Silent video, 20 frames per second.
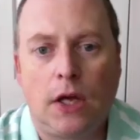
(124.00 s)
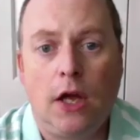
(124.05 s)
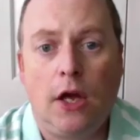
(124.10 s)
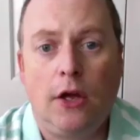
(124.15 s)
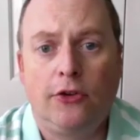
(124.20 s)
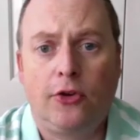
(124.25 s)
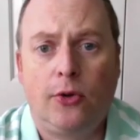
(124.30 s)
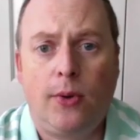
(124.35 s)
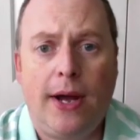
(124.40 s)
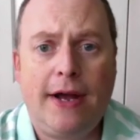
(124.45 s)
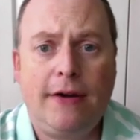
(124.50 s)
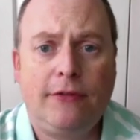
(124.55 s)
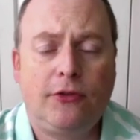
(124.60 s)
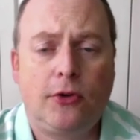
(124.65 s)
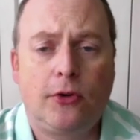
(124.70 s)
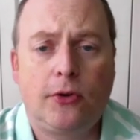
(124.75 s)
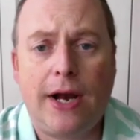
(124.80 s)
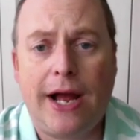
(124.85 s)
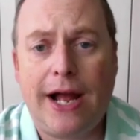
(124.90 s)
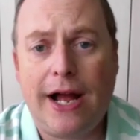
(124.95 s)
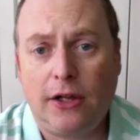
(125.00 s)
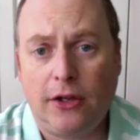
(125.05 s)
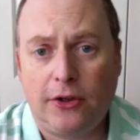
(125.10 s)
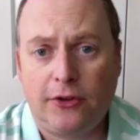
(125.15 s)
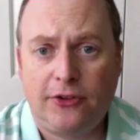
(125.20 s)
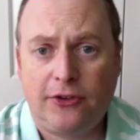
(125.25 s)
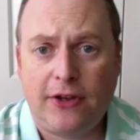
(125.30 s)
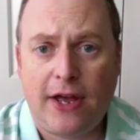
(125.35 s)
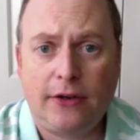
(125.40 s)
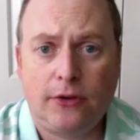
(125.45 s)
So after
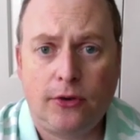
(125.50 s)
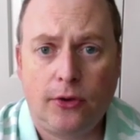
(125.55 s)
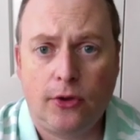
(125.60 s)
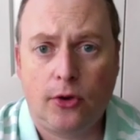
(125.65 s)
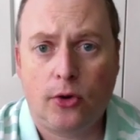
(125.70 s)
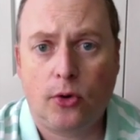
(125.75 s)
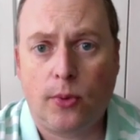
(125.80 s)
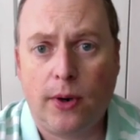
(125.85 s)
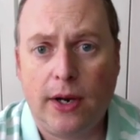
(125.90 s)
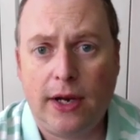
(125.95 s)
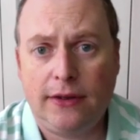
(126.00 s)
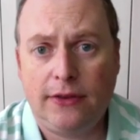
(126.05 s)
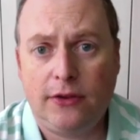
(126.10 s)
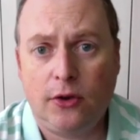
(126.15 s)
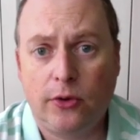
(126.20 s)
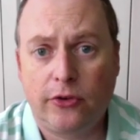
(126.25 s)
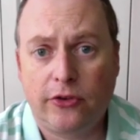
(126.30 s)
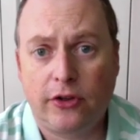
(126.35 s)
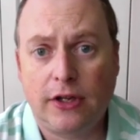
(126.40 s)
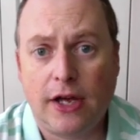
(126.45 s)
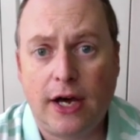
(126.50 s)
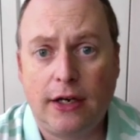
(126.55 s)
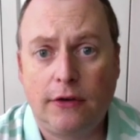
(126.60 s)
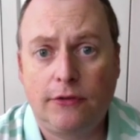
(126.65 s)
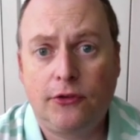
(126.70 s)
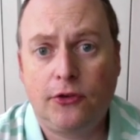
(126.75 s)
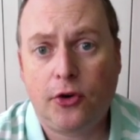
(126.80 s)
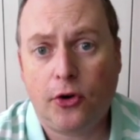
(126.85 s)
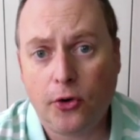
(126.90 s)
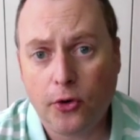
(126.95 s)
Alexander the Great, there was a lot
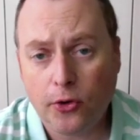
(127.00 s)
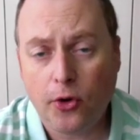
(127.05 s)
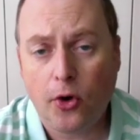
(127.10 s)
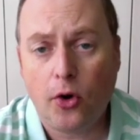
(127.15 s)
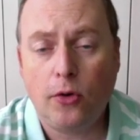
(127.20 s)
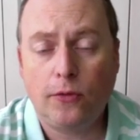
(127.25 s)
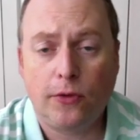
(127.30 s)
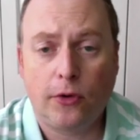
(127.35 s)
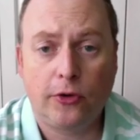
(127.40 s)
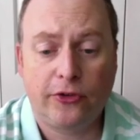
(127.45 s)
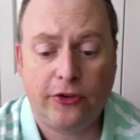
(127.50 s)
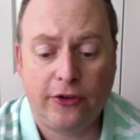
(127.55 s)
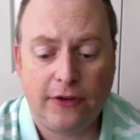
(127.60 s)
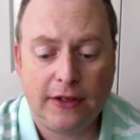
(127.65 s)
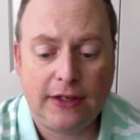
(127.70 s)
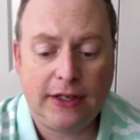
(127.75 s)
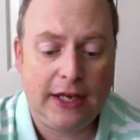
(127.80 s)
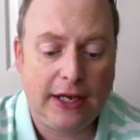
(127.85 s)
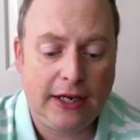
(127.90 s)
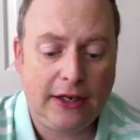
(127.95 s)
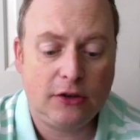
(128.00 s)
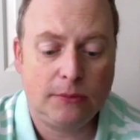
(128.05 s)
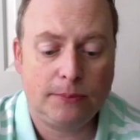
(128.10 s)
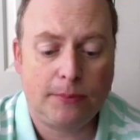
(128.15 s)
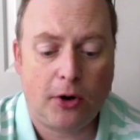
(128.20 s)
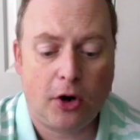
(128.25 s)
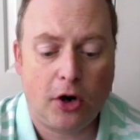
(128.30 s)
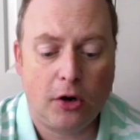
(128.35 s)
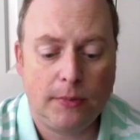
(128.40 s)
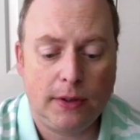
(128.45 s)
of turnovers in the king
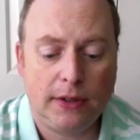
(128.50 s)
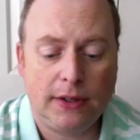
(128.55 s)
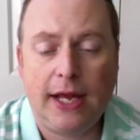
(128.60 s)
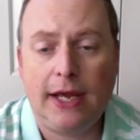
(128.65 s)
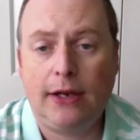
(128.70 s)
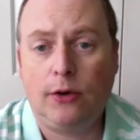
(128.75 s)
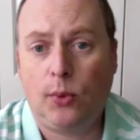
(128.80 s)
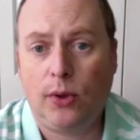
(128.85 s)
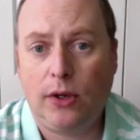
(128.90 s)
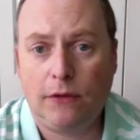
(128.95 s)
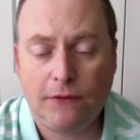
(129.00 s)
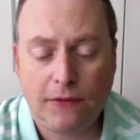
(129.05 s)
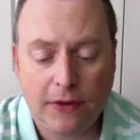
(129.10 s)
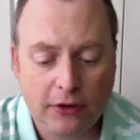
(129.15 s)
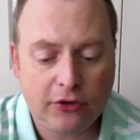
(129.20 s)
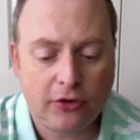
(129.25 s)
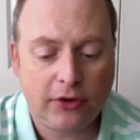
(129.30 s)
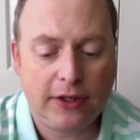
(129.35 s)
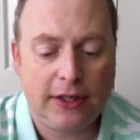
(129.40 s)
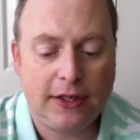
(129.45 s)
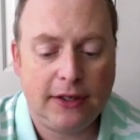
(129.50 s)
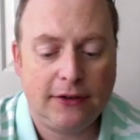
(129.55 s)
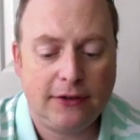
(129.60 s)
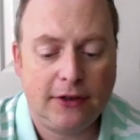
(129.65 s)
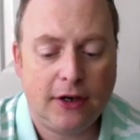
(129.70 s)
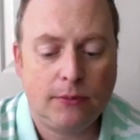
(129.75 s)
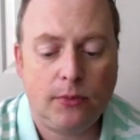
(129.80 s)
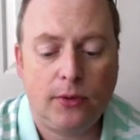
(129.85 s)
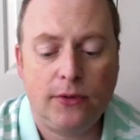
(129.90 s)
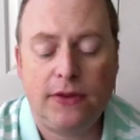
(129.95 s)
department, and we eventually end
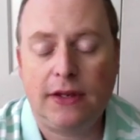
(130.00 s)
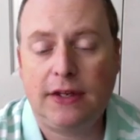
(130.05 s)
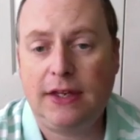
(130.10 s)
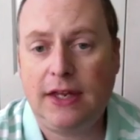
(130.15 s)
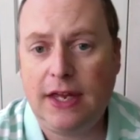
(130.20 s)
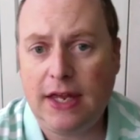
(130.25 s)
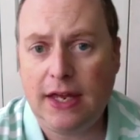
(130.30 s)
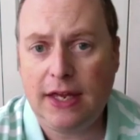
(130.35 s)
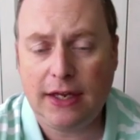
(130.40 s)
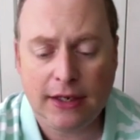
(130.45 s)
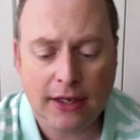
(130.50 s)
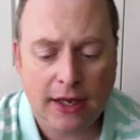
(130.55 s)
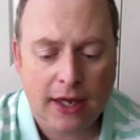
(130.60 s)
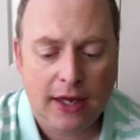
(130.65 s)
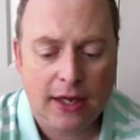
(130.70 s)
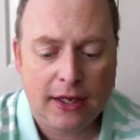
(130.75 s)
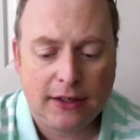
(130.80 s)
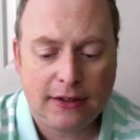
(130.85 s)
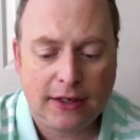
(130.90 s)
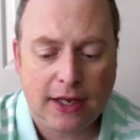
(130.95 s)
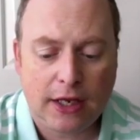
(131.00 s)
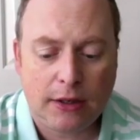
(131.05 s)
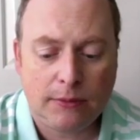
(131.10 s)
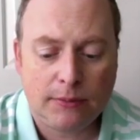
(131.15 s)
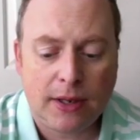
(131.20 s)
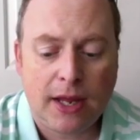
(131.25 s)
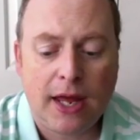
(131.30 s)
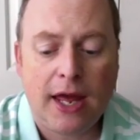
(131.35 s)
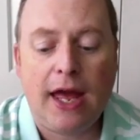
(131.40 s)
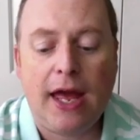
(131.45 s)
up with a king named
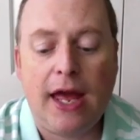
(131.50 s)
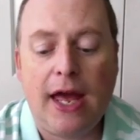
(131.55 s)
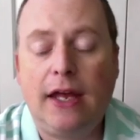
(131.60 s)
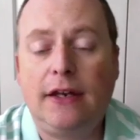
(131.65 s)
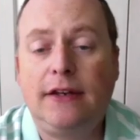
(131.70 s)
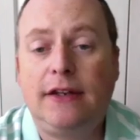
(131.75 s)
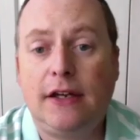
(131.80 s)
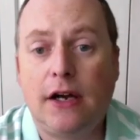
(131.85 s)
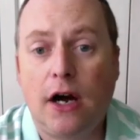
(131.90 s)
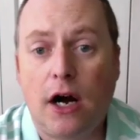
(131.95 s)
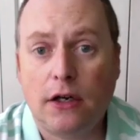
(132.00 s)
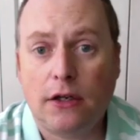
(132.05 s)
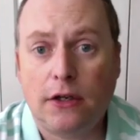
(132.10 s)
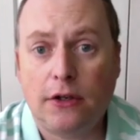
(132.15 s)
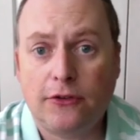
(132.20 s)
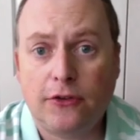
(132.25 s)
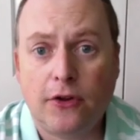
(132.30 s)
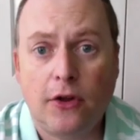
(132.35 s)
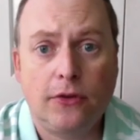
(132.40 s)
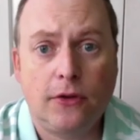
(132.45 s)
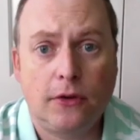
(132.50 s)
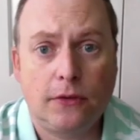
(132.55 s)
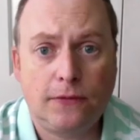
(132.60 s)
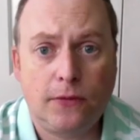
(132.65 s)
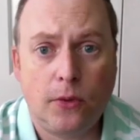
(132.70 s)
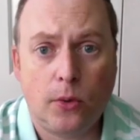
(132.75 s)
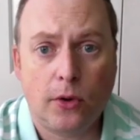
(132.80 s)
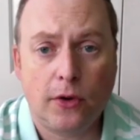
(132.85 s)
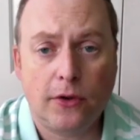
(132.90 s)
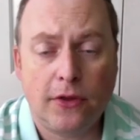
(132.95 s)
Antiochus
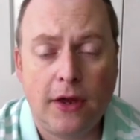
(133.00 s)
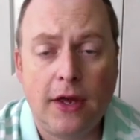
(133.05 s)
IV